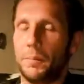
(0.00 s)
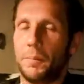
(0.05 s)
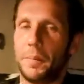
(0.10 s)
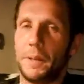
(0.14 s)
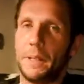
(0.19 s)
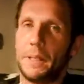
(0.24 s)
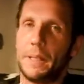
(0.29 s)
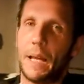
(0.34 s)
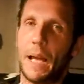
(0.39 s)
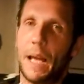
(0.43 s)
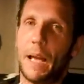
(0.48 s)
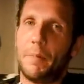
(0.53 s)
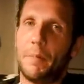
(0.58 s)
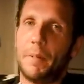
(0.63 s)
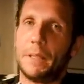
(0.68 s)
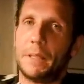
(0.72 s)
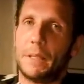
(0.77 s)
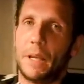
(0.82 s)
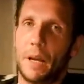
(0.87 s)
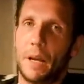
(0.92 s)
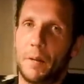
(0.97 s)
but the time
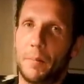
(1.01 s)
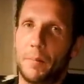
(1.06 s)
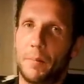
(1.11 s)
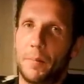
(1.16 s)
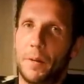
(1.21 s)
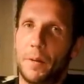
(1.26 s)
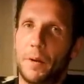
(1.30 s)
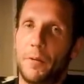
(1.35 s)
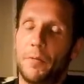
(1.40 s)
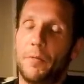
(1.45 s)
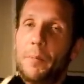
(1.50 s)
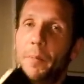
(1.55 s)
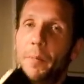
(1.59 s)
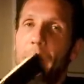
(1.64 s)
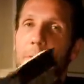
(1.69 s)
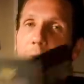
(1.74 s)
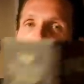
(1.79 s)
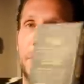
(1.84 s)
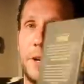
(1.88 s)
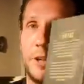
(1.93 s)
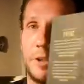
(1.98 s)
has come for me to
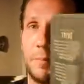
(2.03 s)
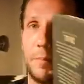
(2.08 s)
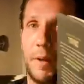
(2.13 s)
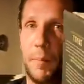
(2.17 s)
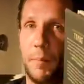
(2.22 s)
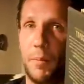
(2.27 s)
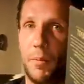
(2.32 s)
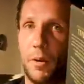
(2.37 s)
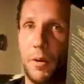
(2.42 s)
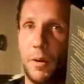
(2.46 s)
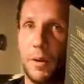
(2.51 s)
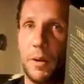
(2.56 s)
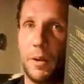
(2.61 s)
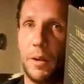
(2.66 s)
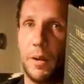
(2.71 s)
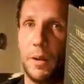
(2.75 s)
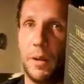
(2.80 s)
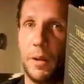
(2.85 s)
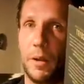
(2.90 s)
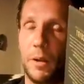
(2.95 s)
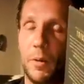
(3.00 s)
finish my book,
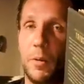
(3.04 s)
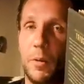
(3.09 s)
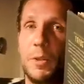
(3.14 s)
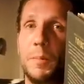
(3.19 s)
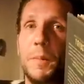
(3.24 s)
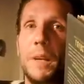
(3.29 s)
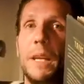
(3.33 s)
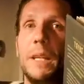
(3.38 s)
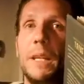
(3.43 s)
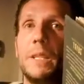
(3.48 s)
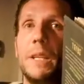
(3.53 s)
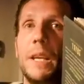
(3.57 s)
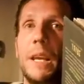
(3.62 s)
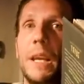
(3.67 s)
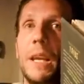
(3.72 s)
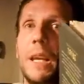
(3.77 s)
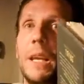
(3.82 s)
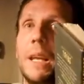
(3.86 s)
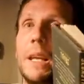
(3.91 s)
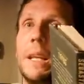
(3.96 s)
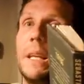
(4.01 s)
which means
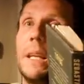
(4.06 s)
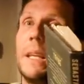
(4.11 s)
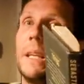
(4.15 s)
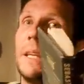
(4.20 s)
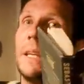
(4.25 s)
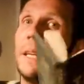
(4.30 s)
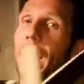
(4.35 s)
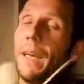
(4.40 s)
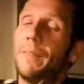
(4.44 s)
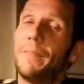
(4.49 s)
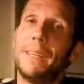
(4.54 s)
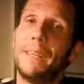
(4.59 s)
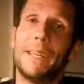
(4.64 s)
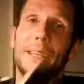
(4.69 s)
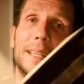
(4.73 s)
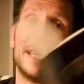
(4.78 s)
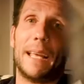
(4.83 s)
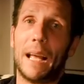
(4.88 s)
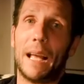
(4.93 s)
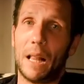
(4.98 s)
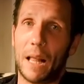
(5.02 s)
you have to get
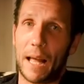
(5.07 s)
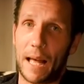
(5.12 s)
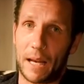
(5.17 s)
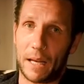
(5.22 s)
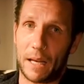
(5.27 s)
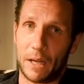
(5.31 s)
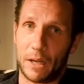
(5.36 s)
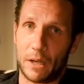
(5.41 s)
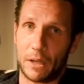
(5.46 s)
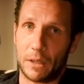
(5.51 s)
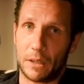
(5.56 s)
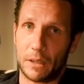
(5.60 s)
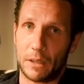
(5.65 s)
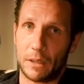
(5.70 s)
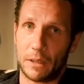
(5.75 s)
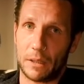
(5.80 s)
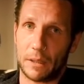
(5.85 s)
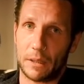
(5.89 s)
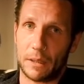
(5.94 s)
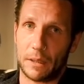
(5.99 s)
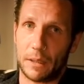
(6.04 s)
the hell out of here.
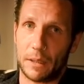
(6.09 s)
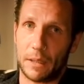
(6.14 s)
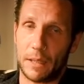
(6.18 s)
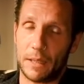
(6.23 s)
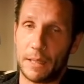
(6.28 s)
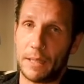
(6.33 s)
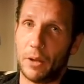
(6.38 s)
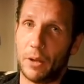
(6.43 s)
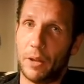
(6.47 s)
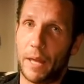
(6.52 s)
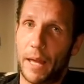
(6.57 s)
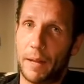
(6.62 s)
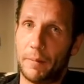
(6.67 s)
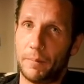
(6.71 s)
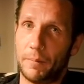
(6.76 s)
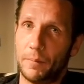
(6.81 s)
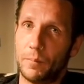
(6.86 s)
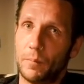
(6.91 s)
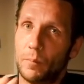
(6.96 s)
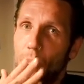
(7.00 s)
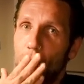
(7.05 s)
Until then,
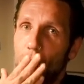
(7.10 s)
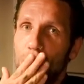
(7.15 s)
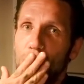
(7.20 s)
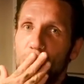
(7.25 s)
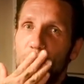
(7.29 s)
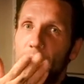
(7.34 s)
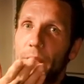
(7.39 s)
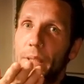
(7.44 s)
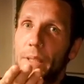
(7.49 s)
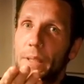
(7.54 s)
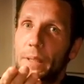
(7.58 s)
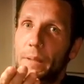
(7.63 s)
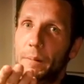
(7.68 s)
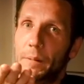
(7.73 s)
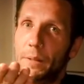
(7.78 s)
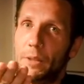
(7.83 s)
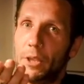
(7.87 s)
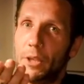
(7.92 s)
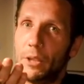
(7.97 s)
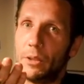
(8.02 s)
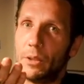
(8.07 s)

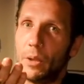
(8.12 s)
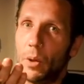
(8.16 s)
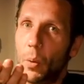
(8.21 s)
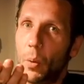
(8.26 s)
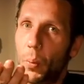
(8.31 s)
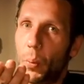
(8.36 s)
cheers.